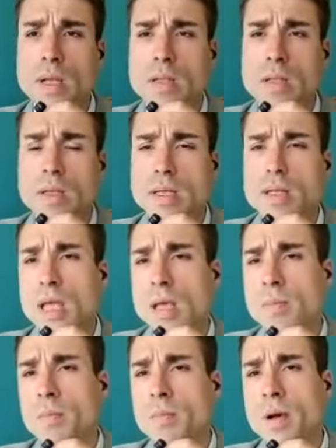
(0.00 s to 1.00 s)
when it
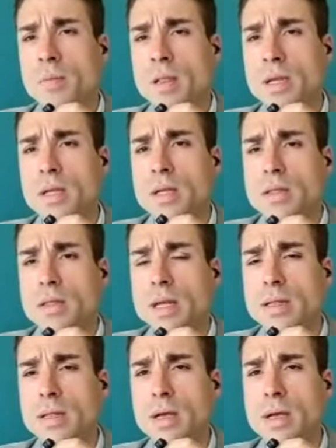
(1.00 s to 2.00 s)
came public
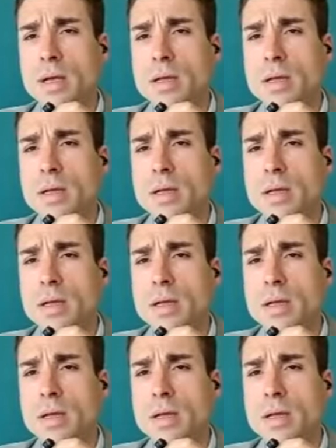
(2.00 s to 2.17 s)
that